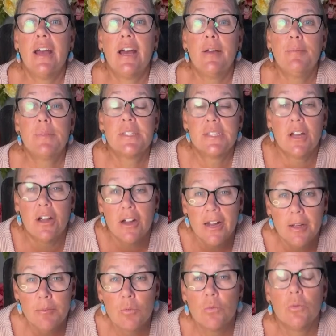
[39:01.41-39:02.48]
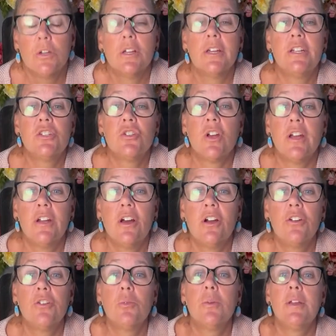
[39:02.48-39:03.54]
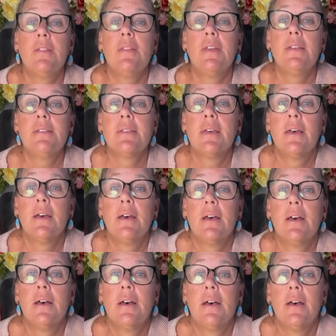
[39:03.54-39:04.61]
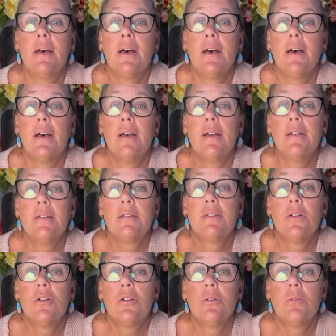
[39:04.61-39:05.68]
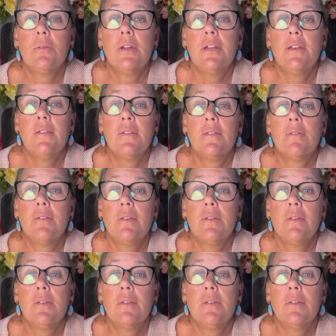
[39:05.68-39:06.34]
I'm really trying hard to read these. I started wreaths.